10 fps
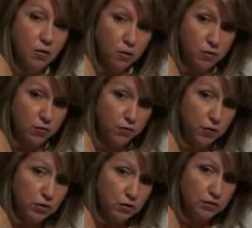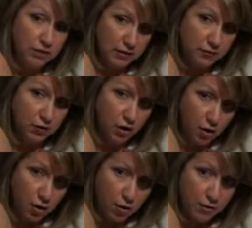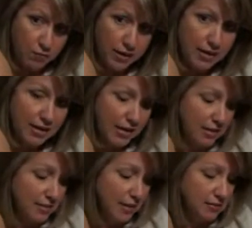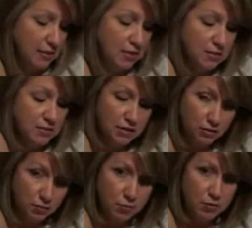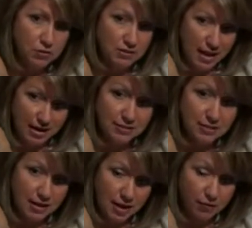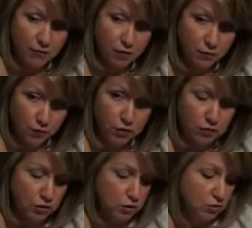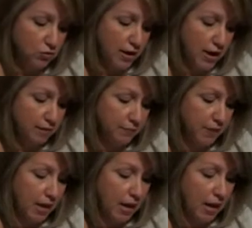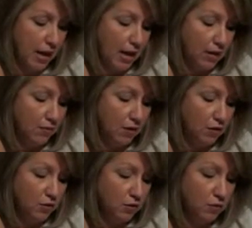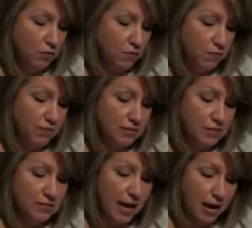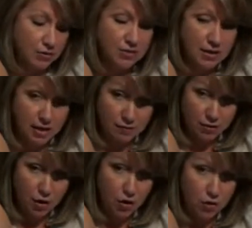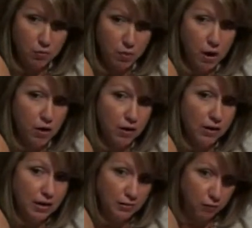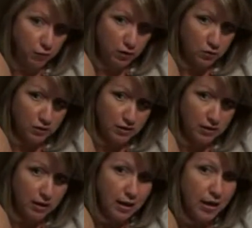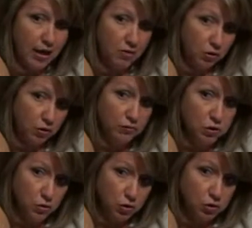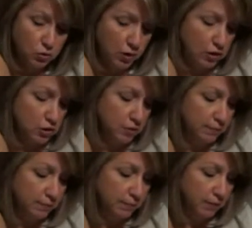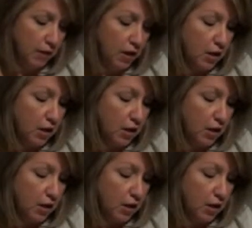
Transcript: that in order for you to leave your home, it takes a considerable taxing effort for you to do that, and that your visits outside of the home are infrequent and they're of short duration.